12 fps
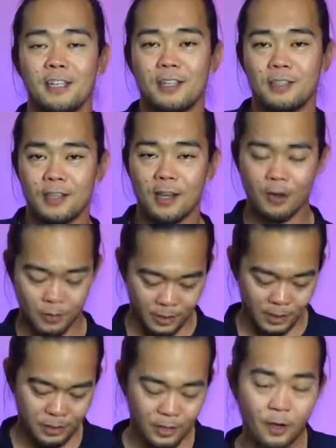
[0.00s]
So we're
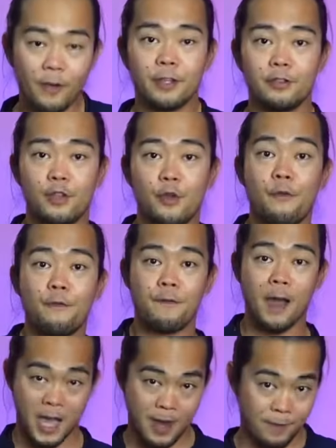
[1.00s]
just going to do
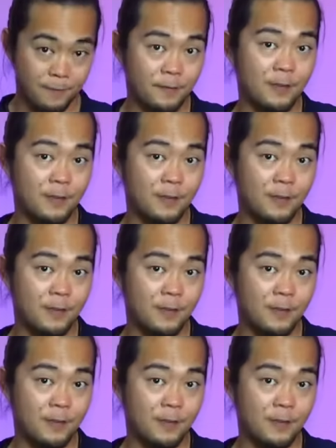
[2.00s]
5